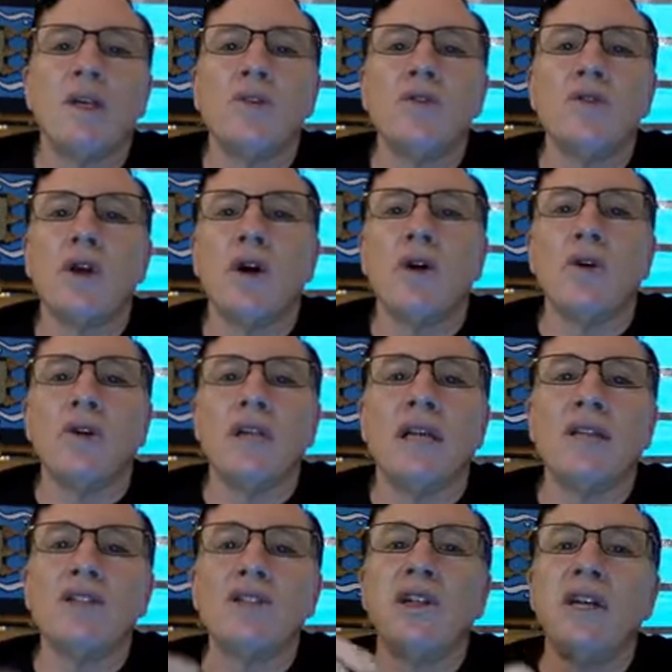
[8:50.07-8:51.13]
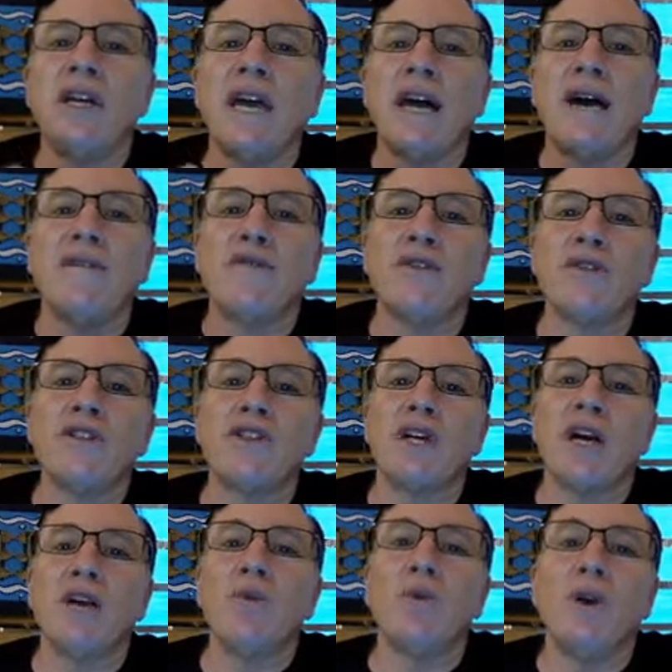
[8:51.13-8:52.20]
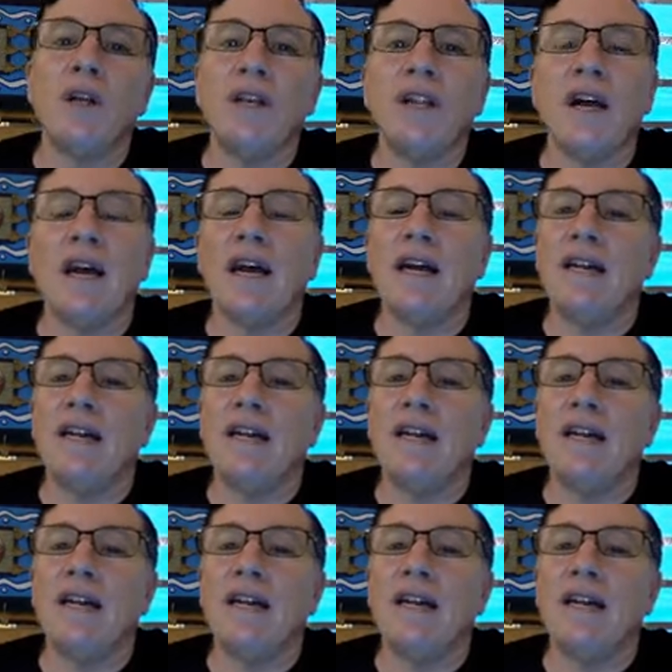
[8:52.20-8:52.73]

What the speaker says: So let's look at 1 John 1:9.